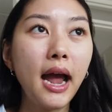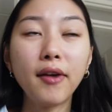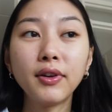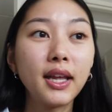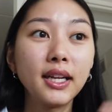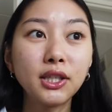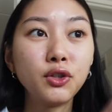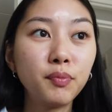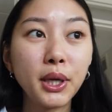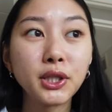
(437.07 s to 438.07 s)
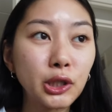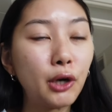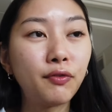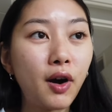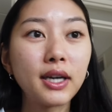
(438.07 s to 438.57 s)
everything that you've built
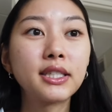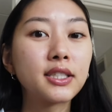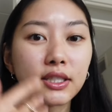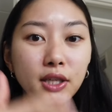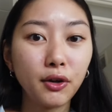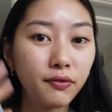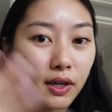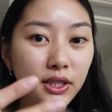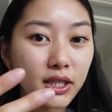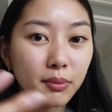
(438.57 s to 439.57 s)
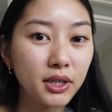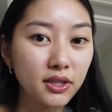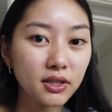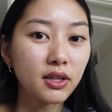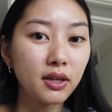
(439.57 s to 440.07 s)
so far is still functioning,
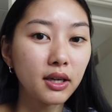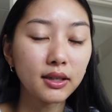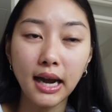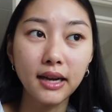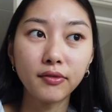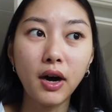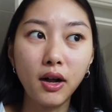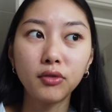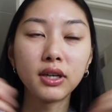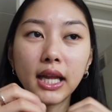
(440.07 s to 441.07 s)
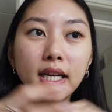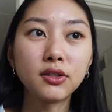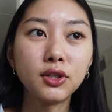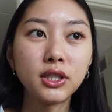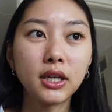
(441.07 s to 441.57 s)
because it's kind of all
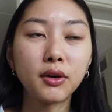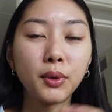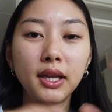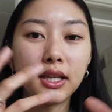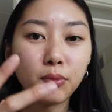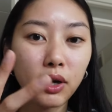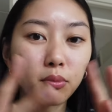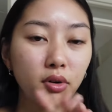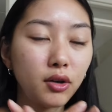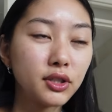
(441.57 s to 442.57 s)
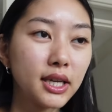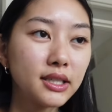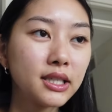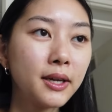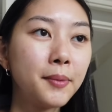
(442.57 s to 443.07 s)
related to each other within one
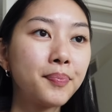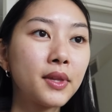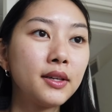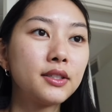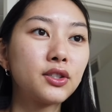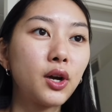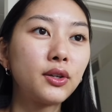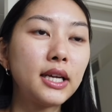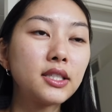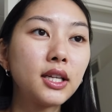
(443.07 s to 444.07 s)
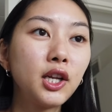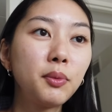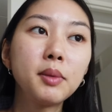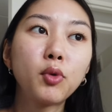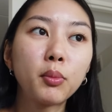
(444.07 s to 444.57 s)
process. So that's a
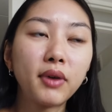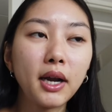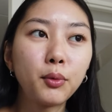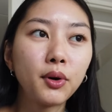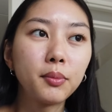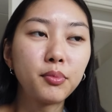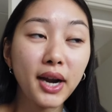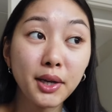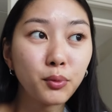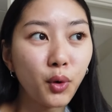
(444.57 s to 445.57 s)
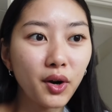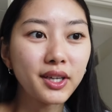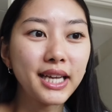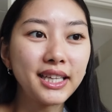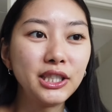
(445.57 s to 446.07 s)
little bit more brain
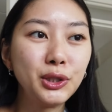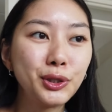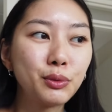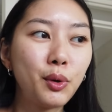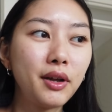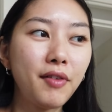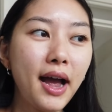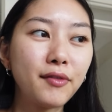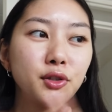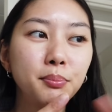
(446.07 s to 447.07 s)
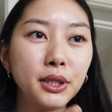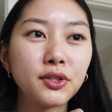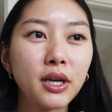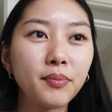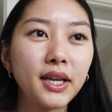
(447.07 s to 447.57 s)
work than the usual if I have to
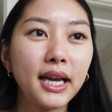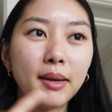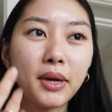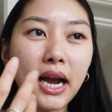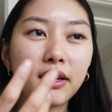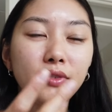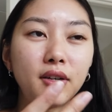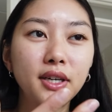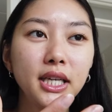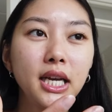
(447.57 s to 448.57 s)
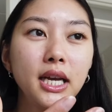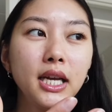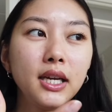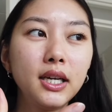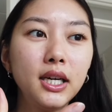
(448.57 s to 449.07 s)
build something and I'm kind of already
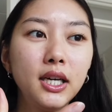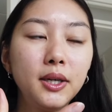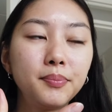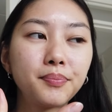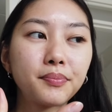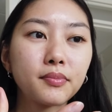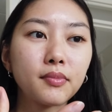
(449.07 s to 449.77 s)
um,